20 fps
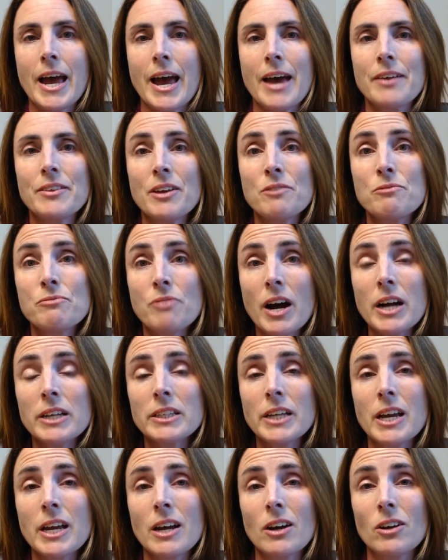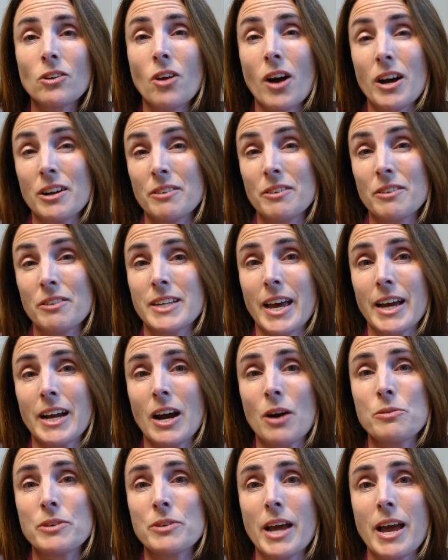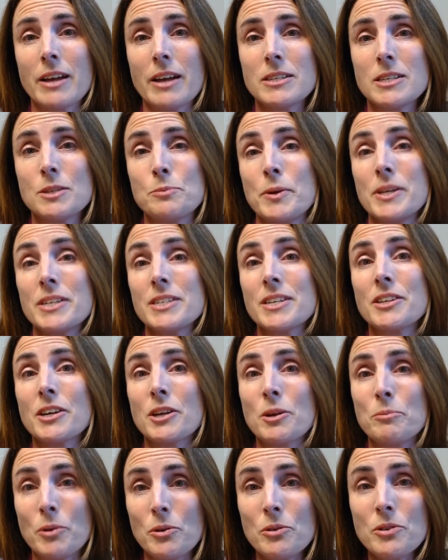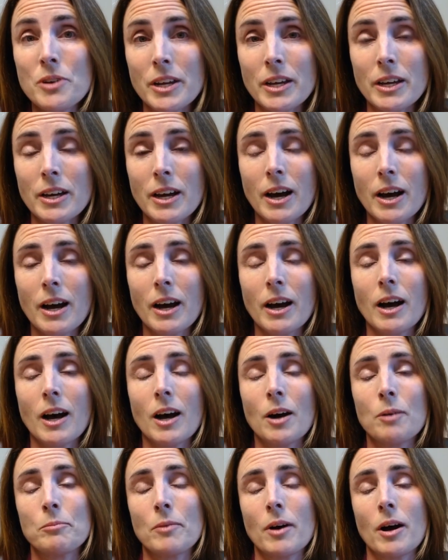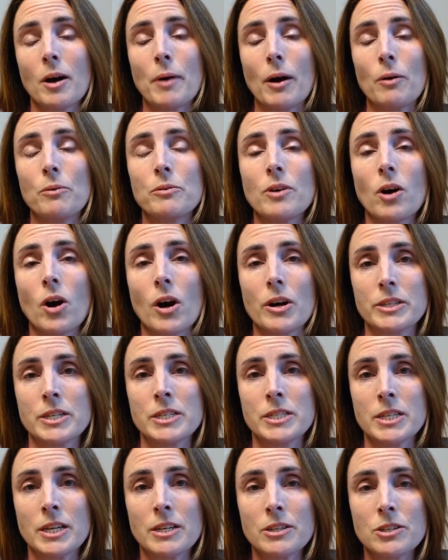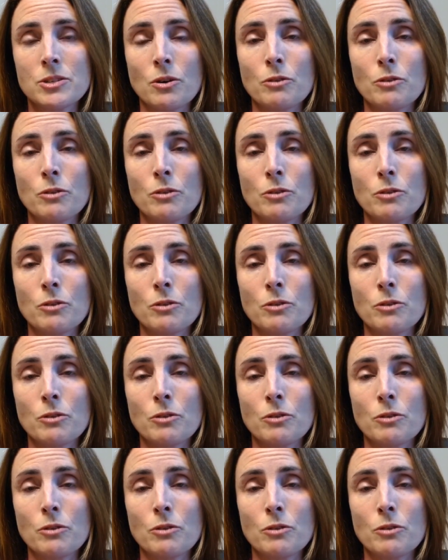And then finally, a lot of us get out and speak to the community about heart disease.